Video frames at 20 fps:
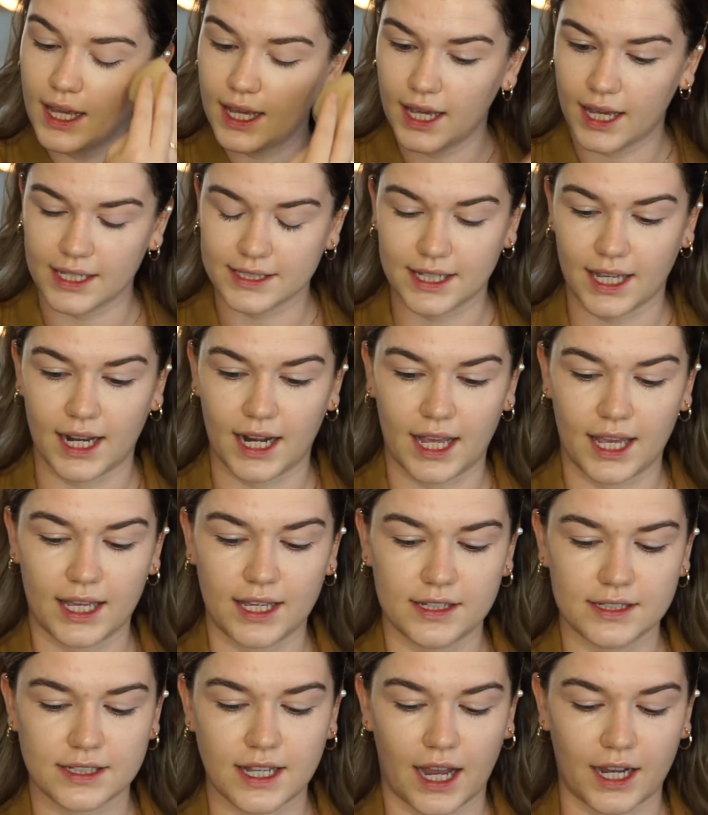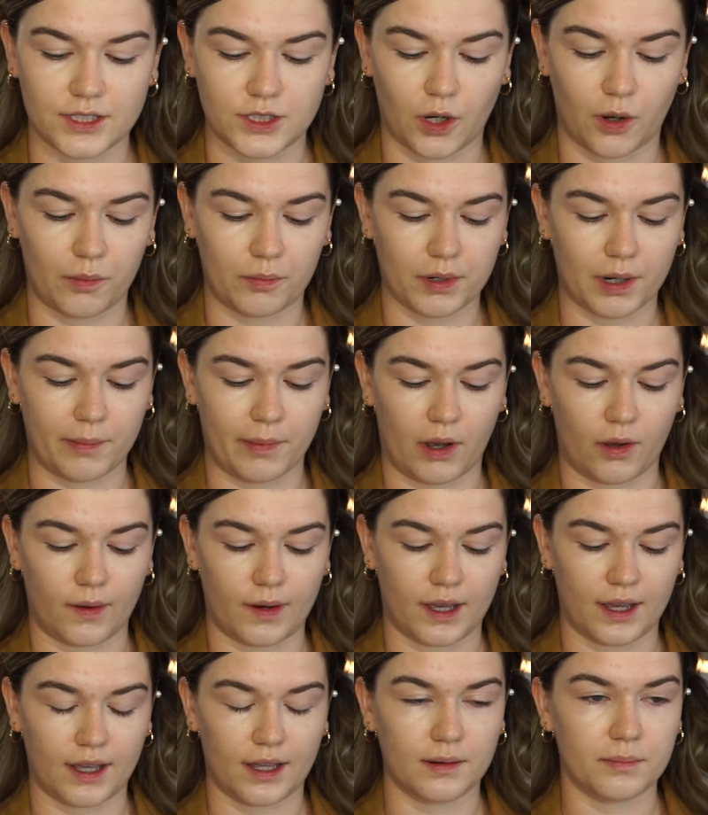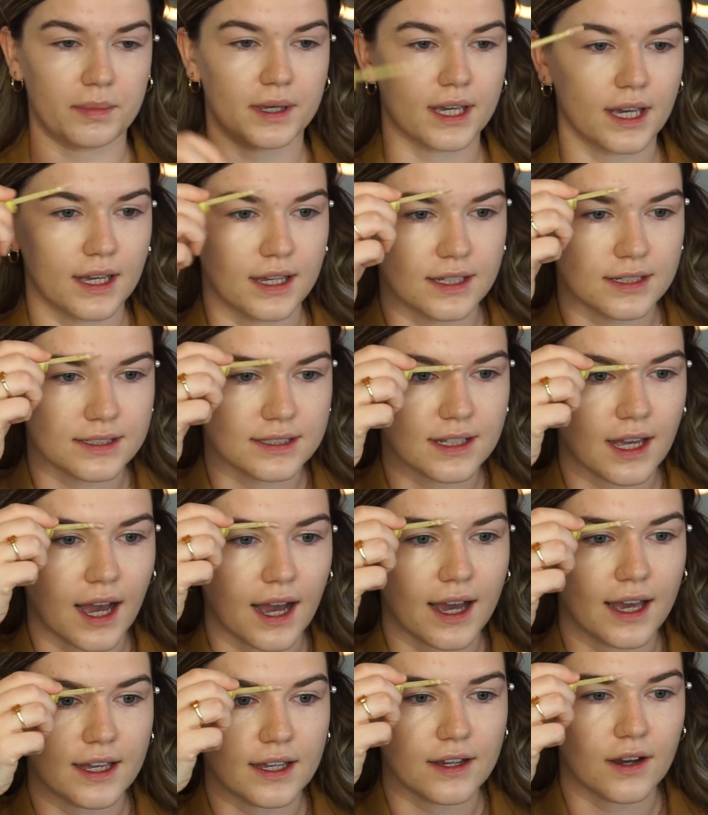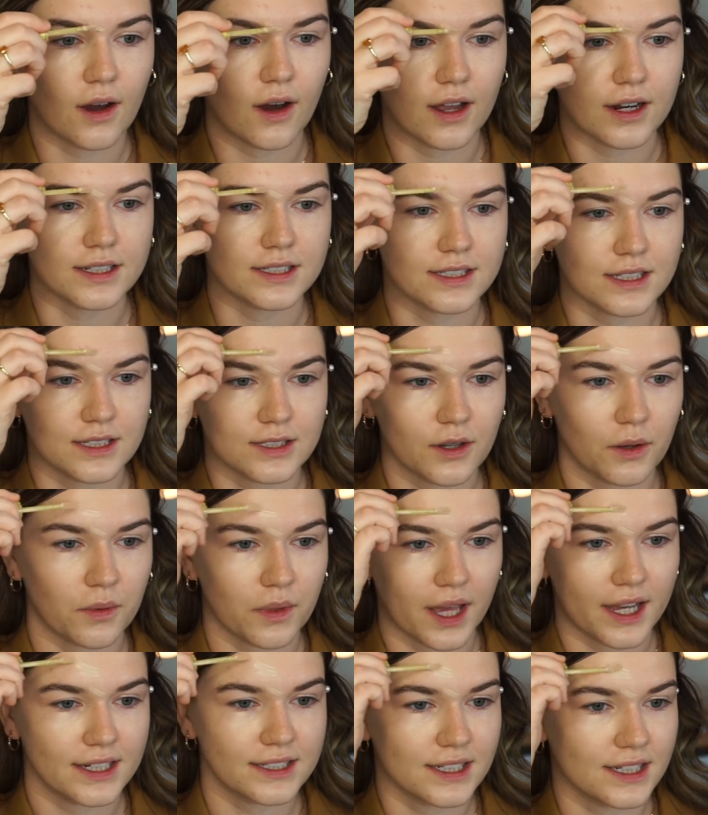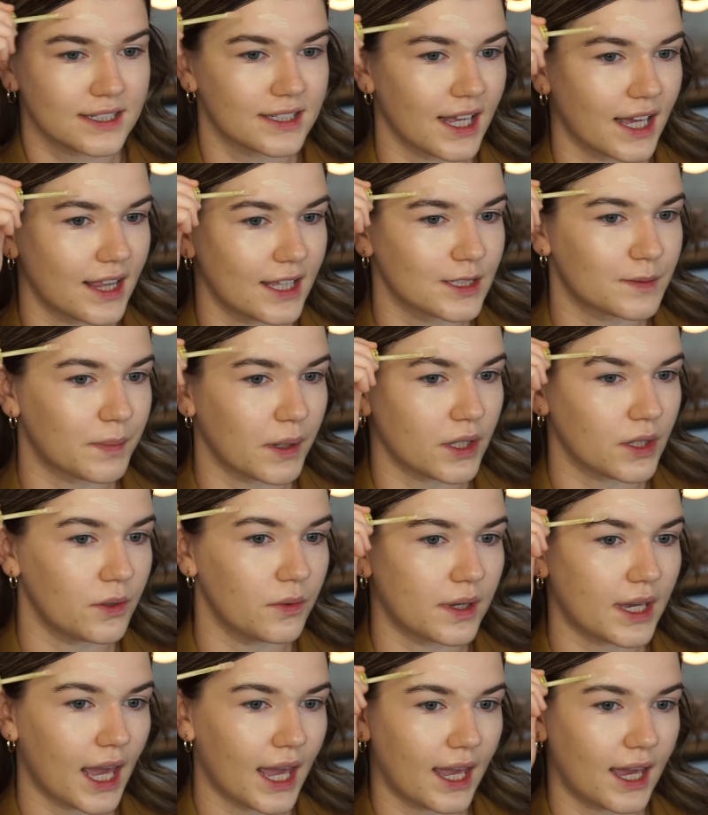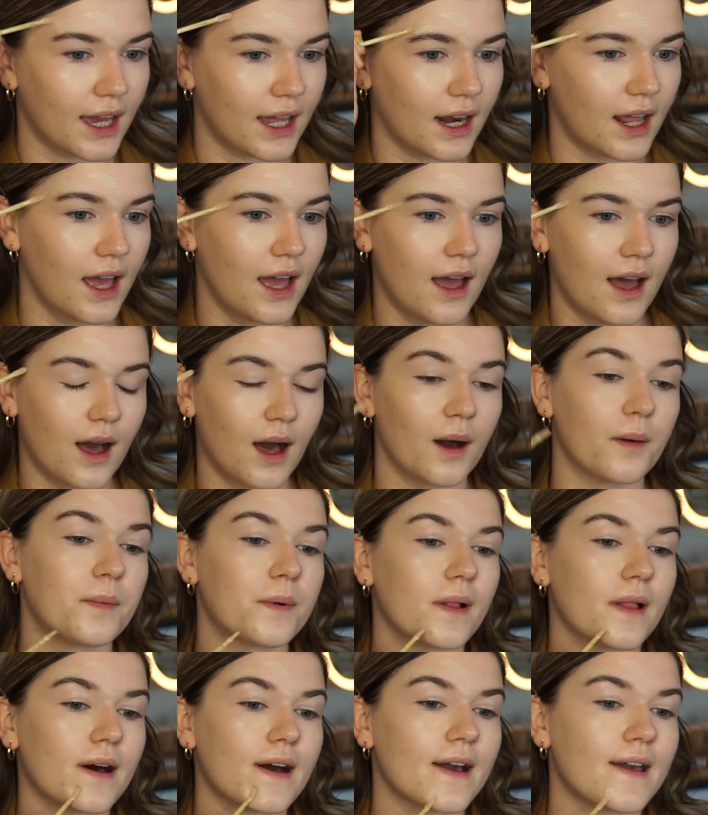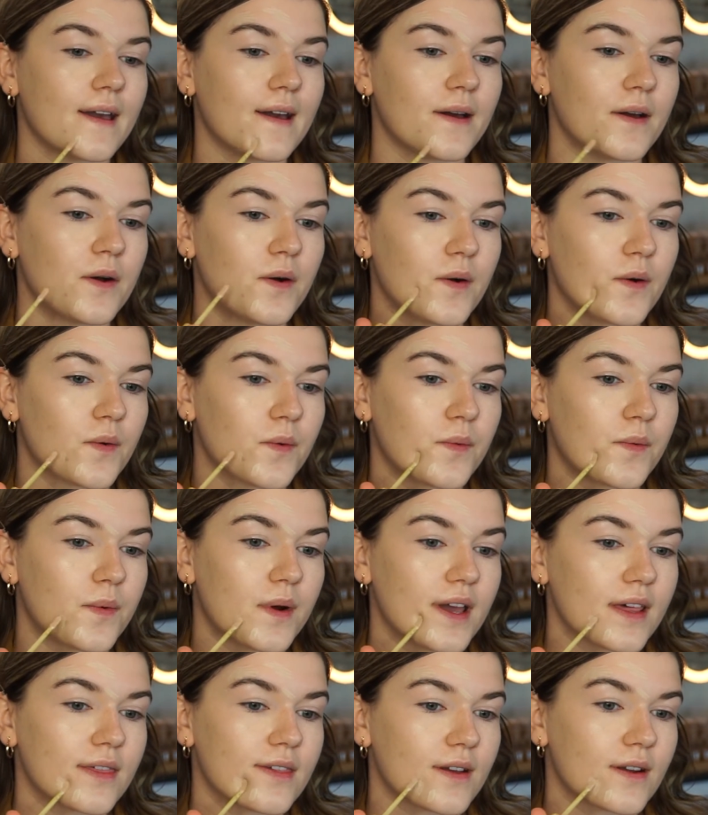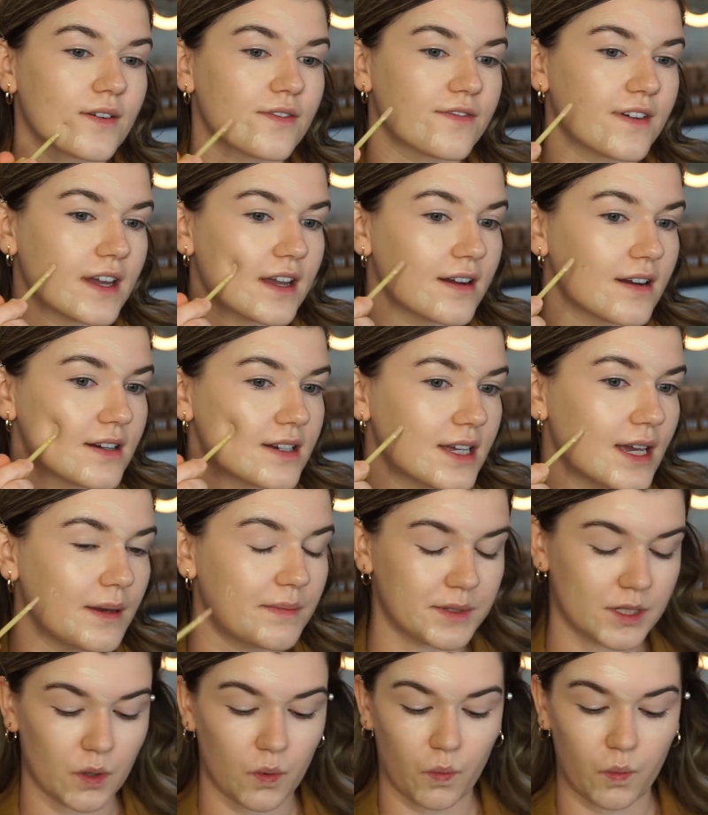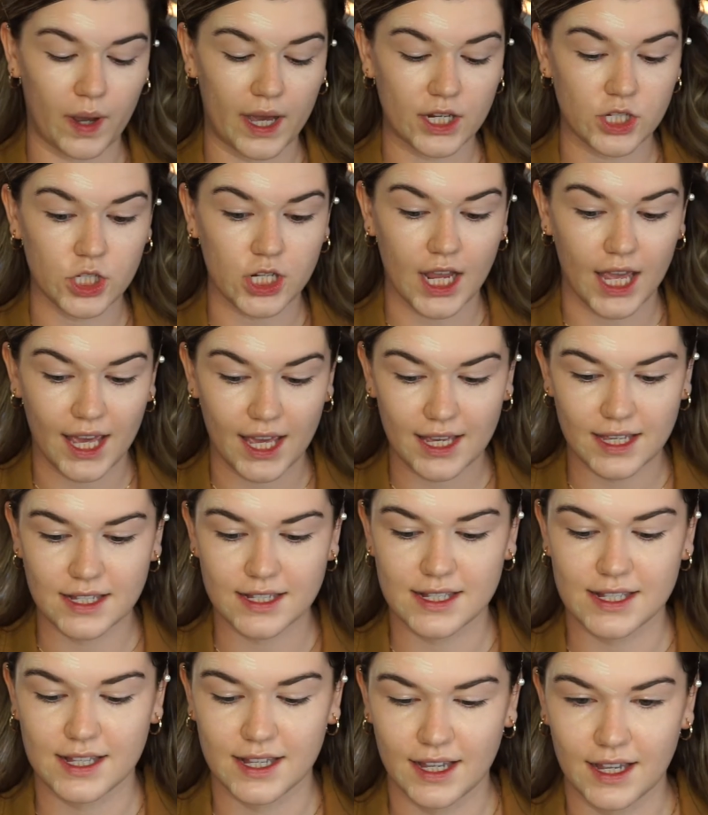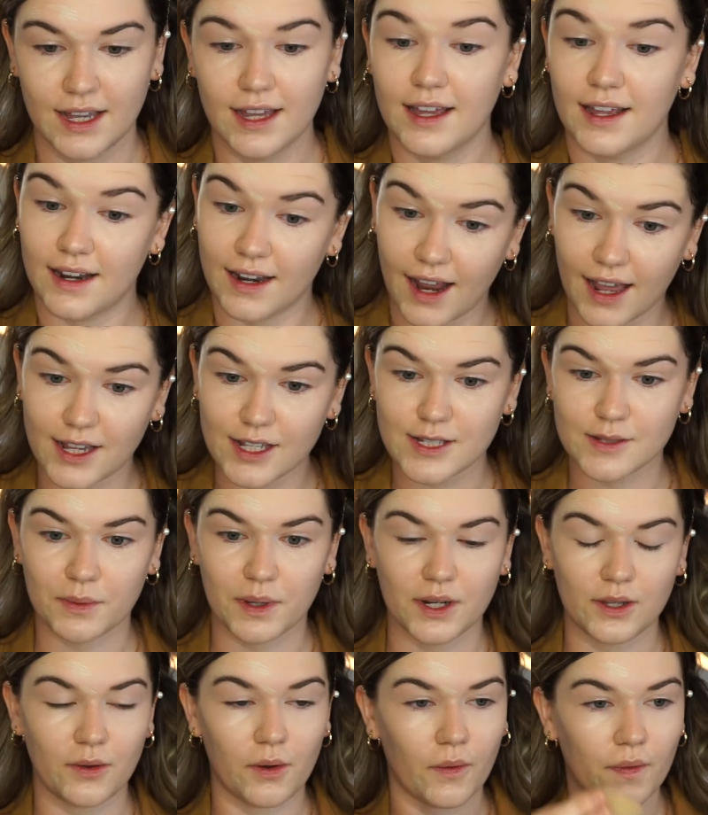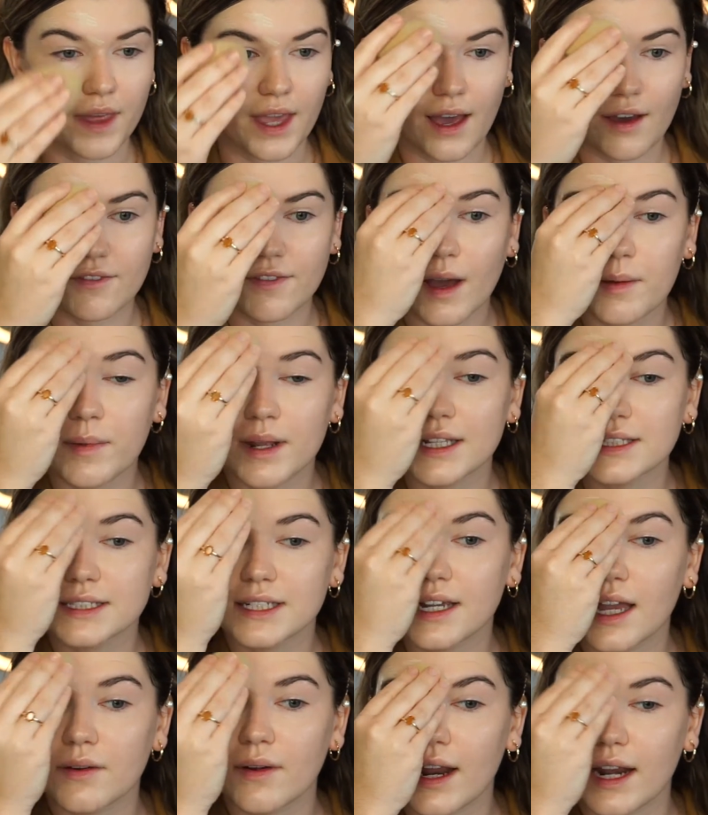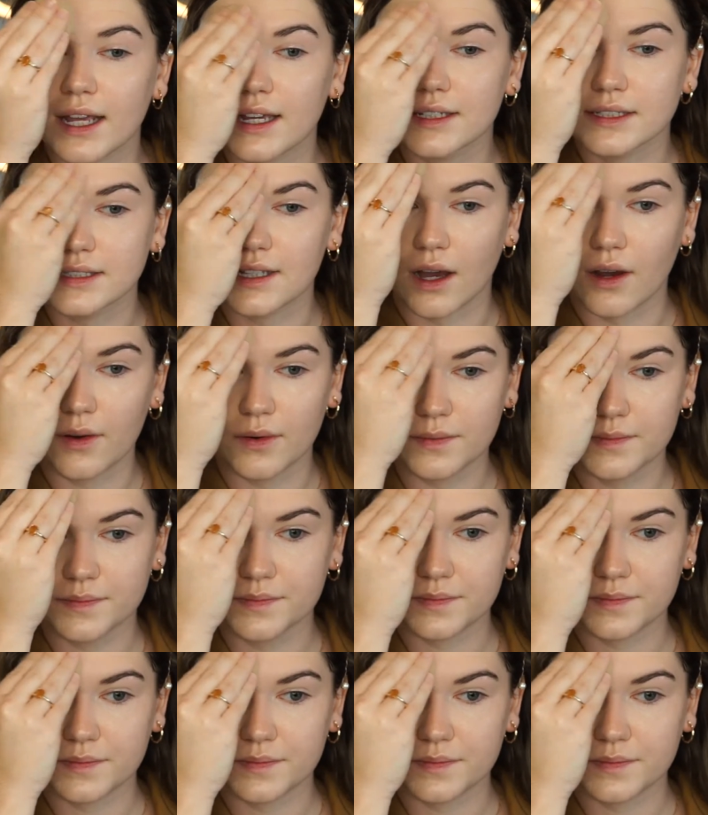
is I don't promote it because I honestly don't like to say this, but you can apply it with your fingertips, which is nice when you only have 5 minutes to get ready, so.